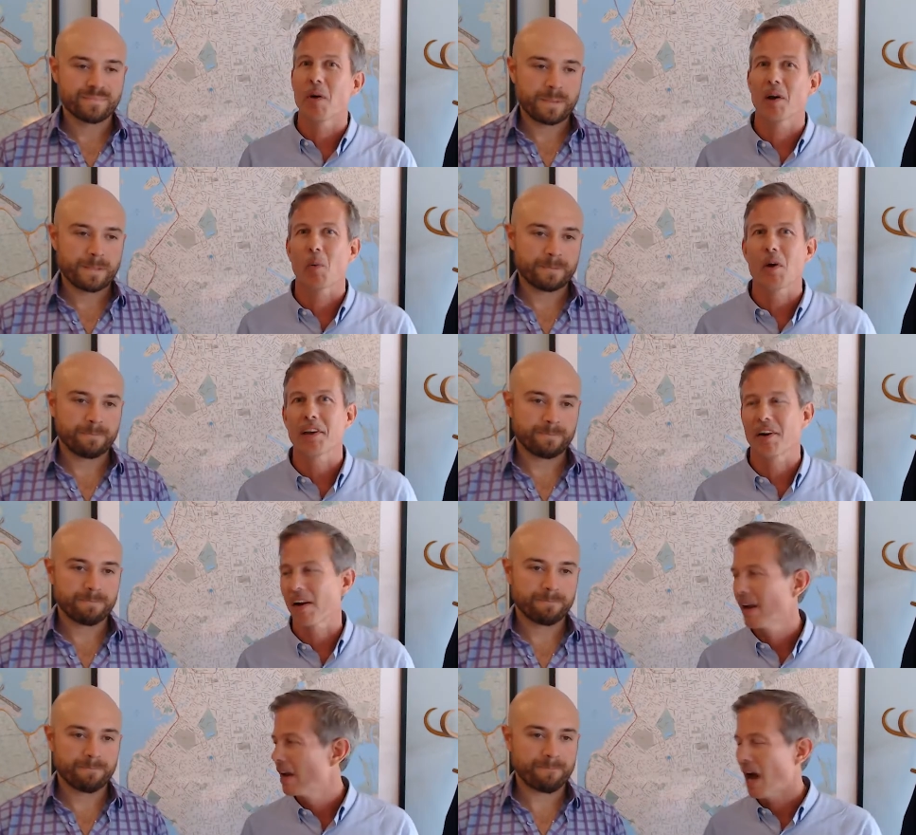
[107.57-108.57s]
Speaker 1: want to work
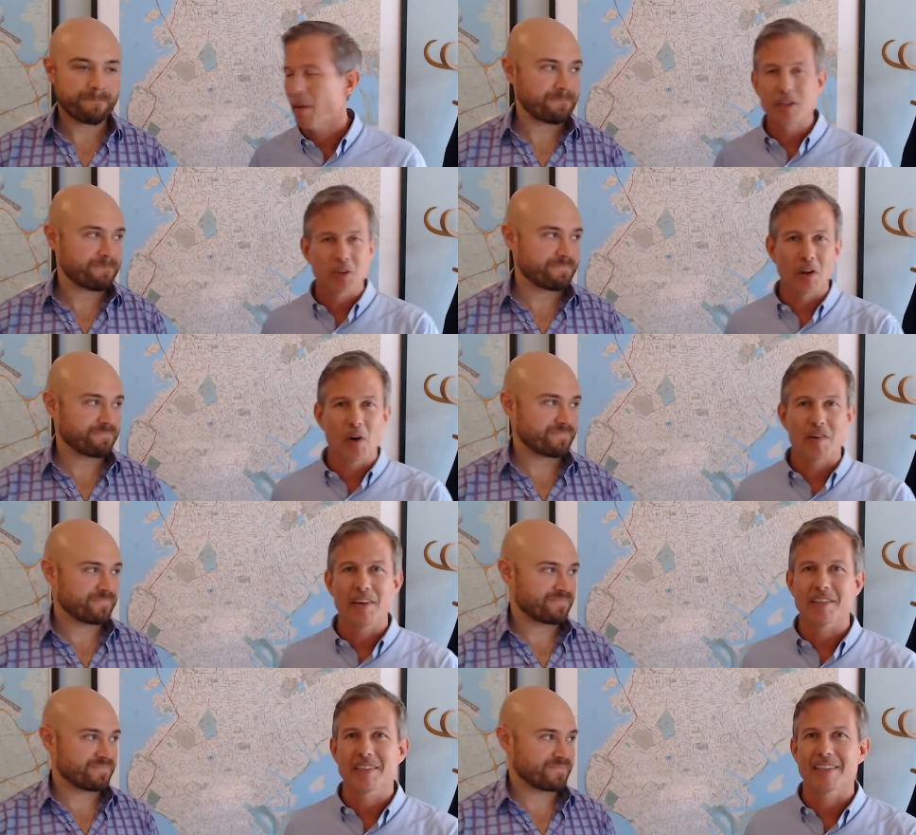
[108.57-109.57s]
here, I'm going to turn it over
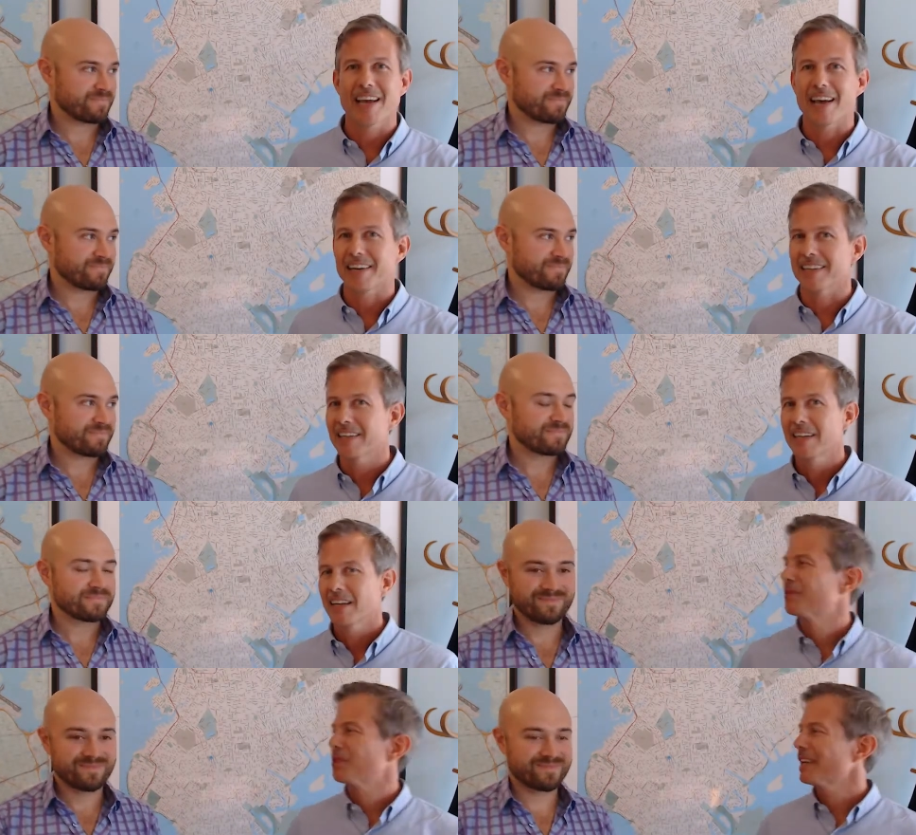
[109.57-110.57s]
here to Danny.
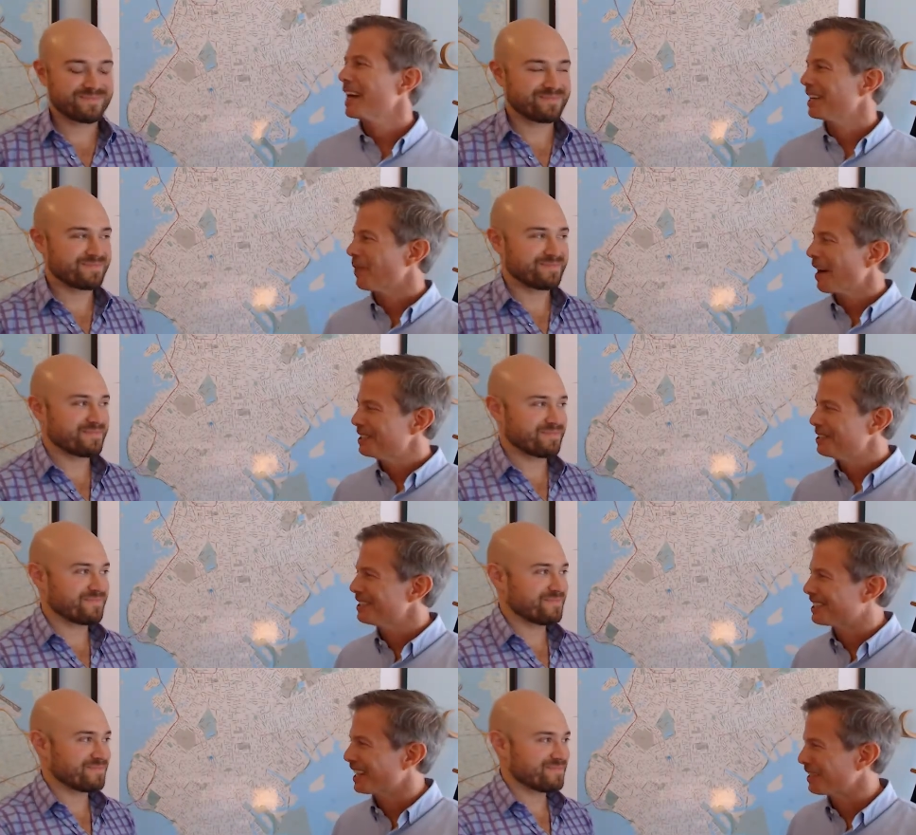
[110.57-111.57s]
So Danny, why did
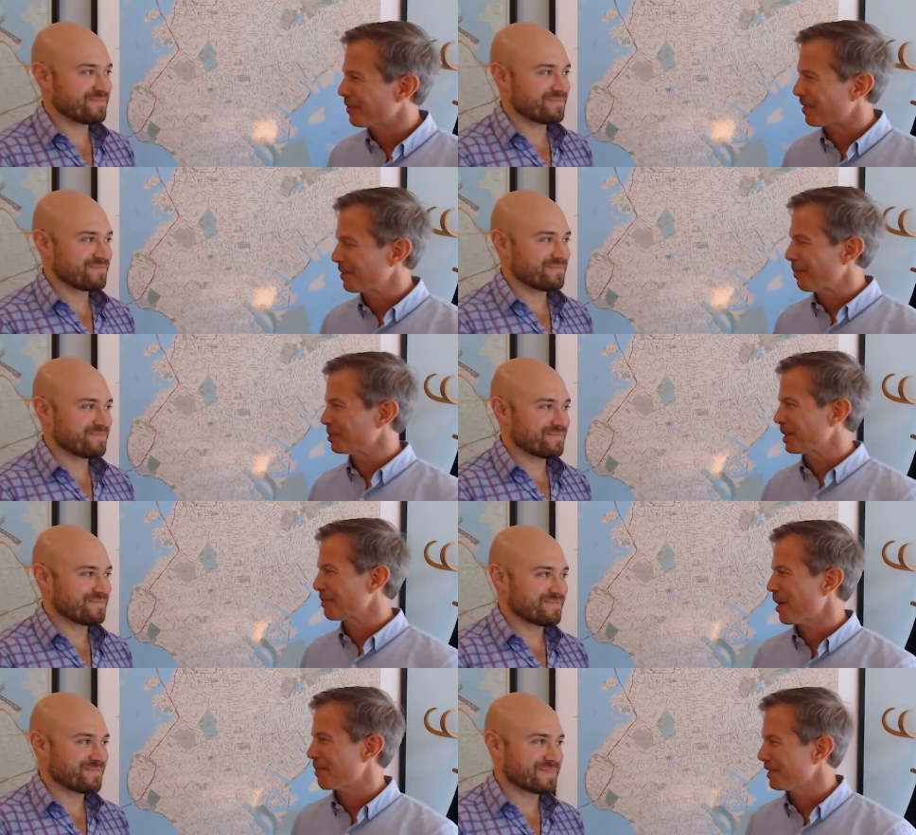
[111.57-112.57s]
you decide to work for
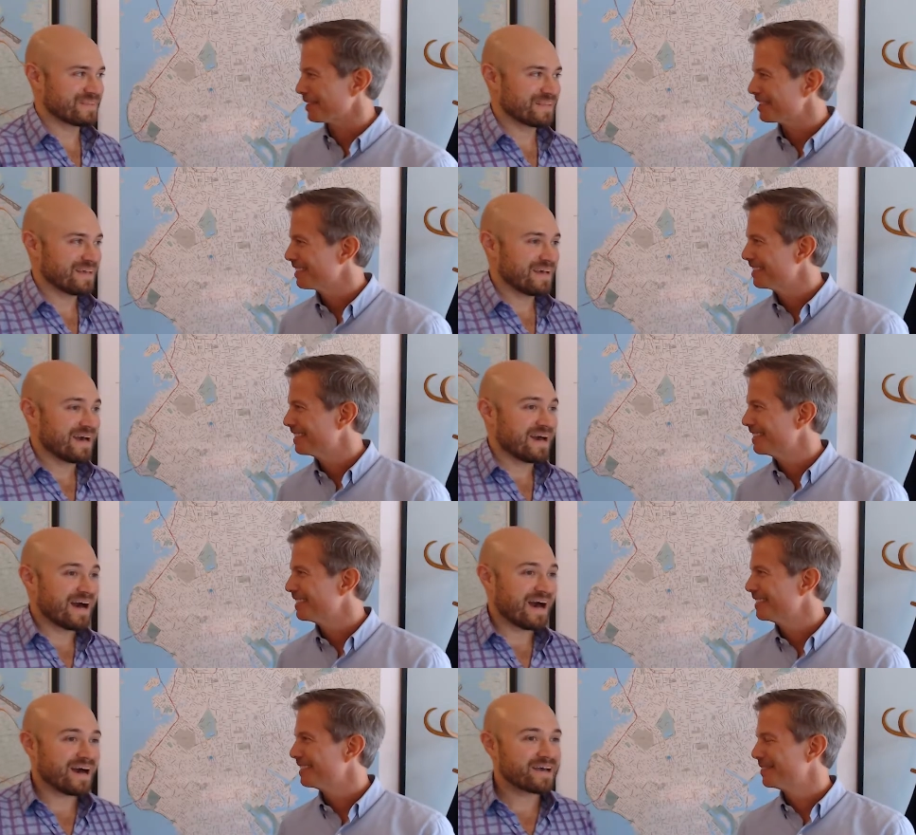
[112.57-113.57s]
Poljan Properties?
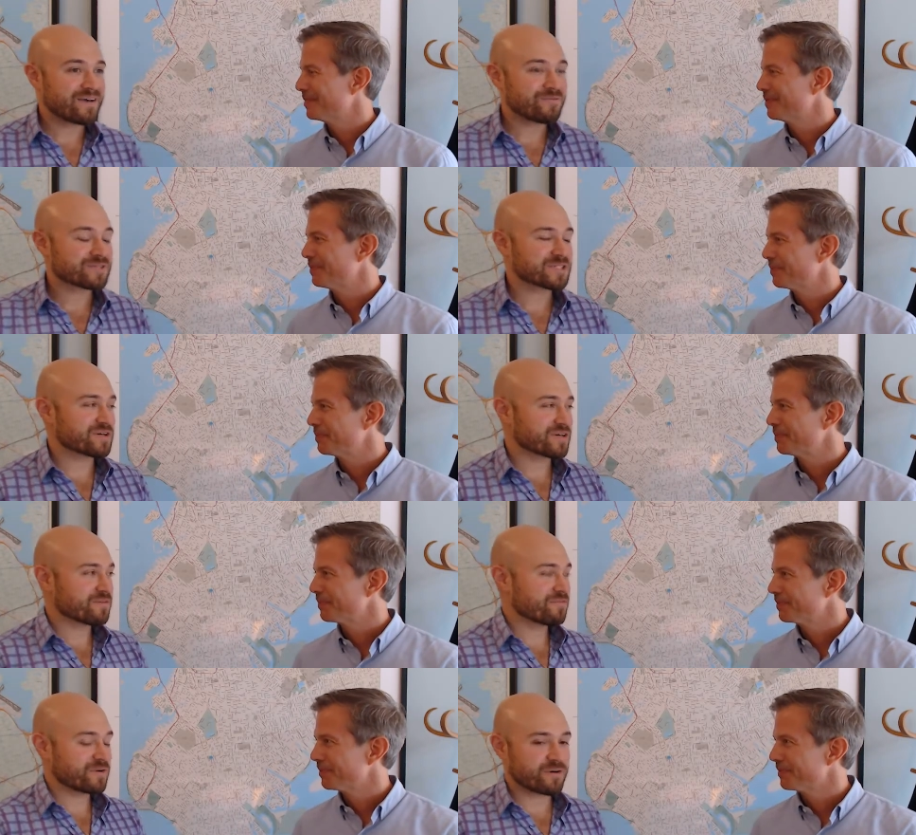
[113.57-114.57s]
Speaker 2: I was
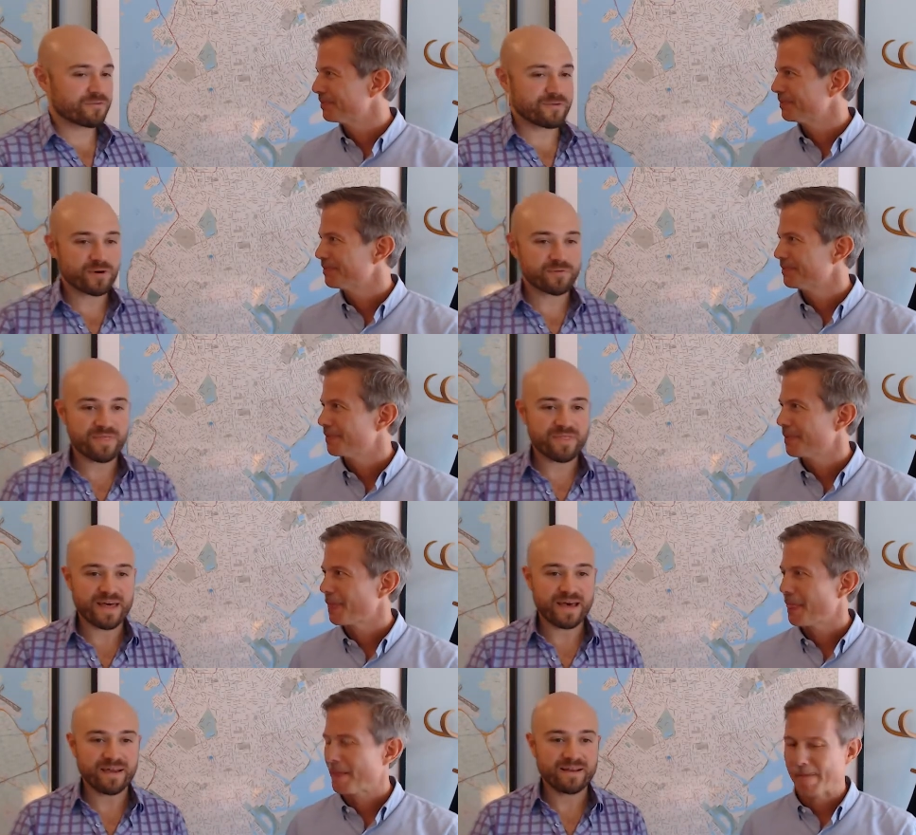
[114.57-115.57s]
looking for a firm
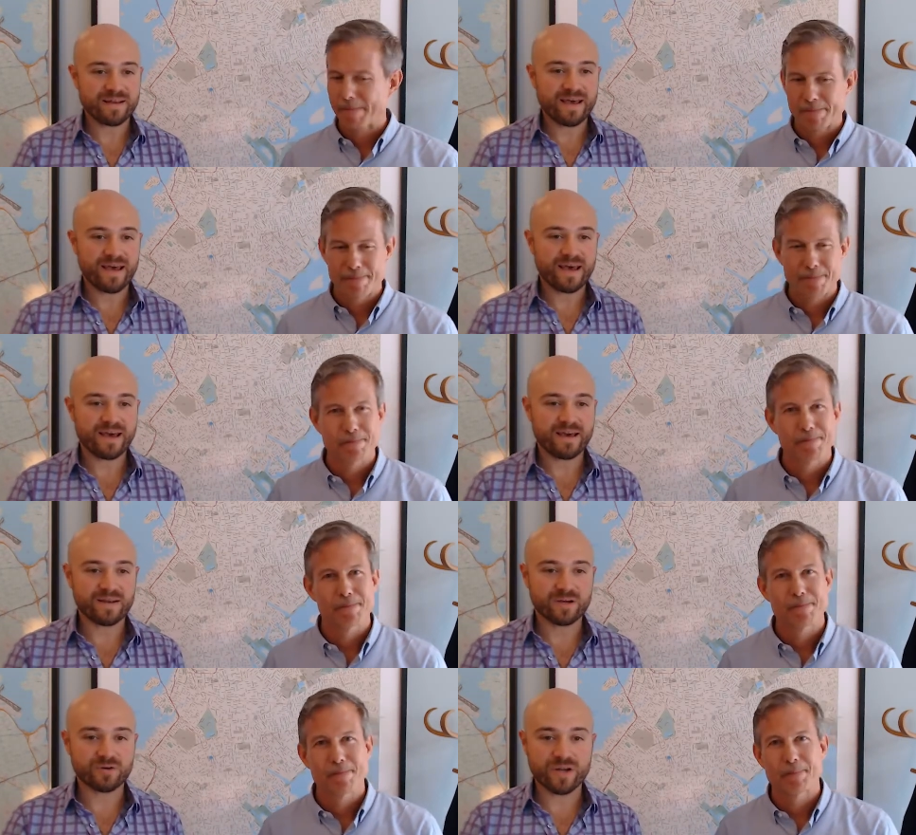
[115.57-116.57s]
that
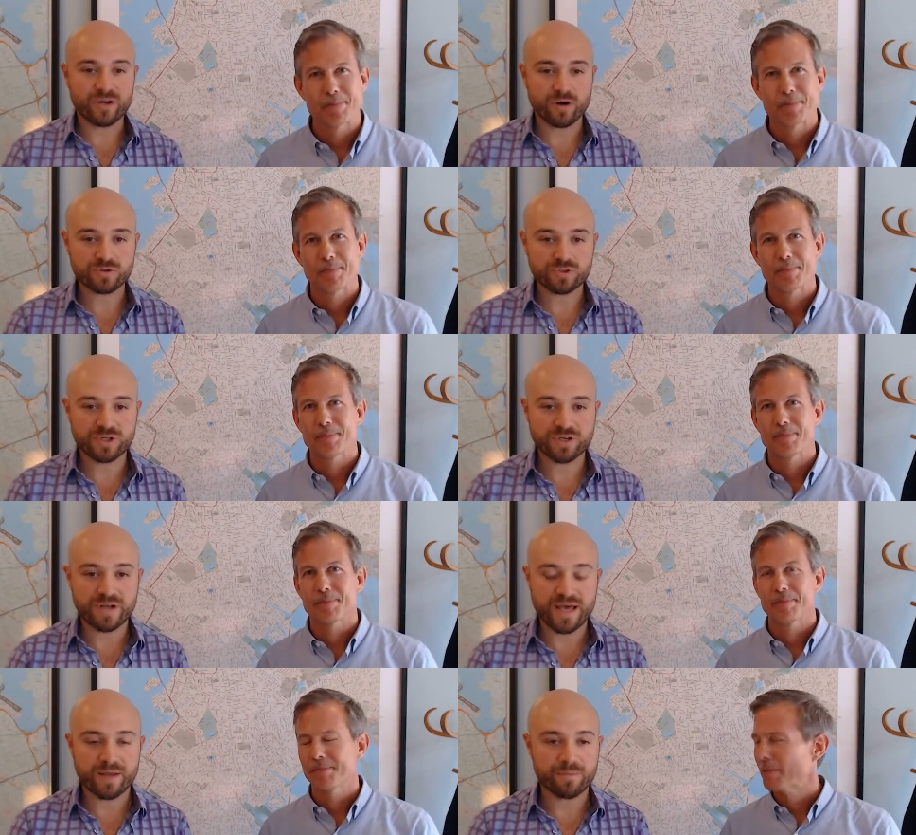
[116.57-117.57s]
had a great
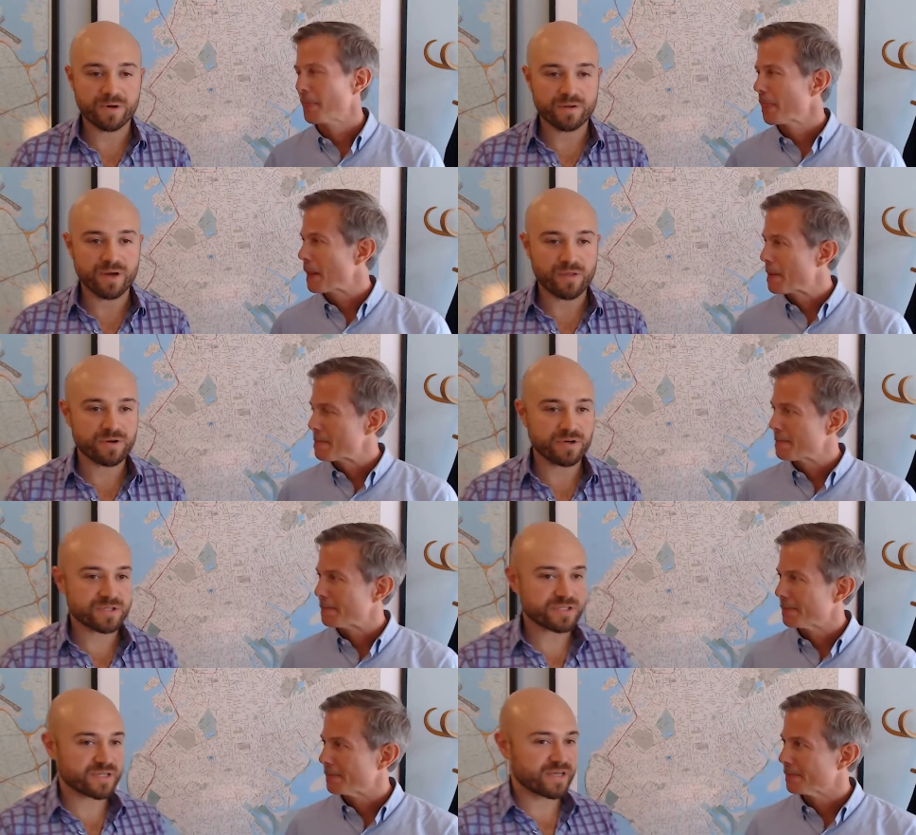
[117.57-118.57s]
culture and put
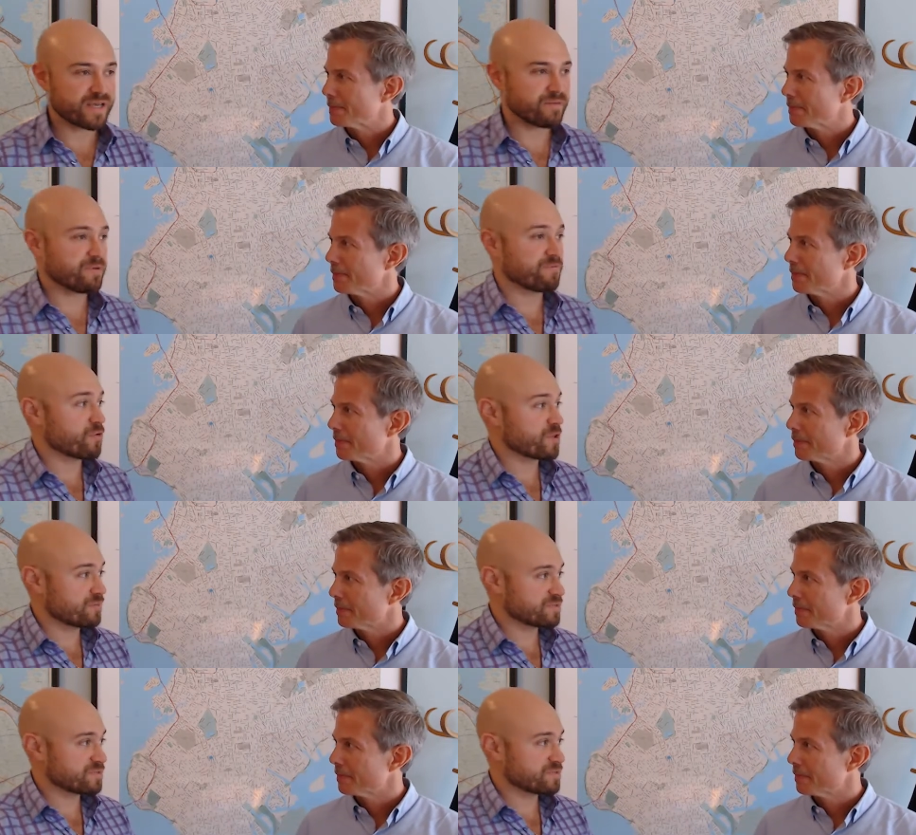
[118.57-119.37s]
others before